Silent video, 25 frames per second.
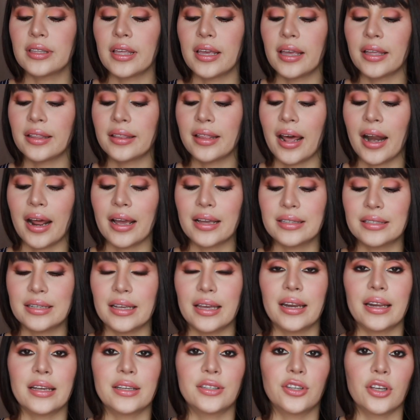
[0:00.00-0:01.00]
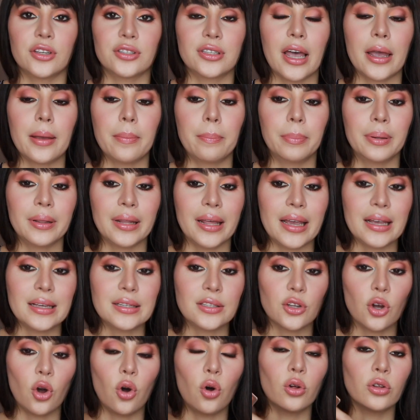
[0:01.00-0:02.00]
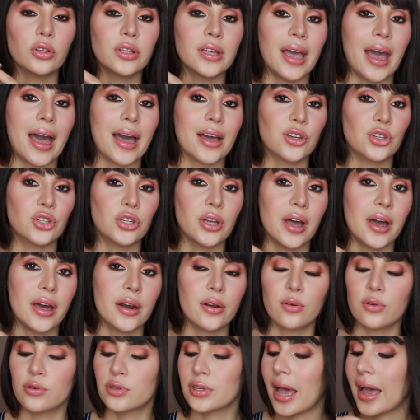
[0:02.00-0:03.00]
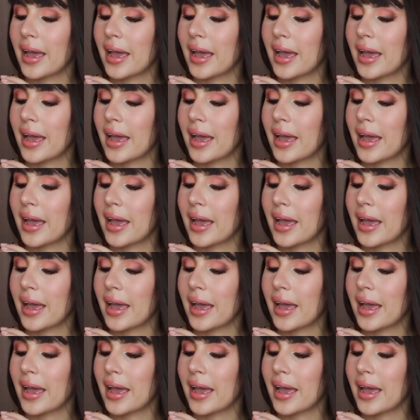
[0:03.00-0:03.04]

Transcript: thing that I did is just I placed all the eyeshadows.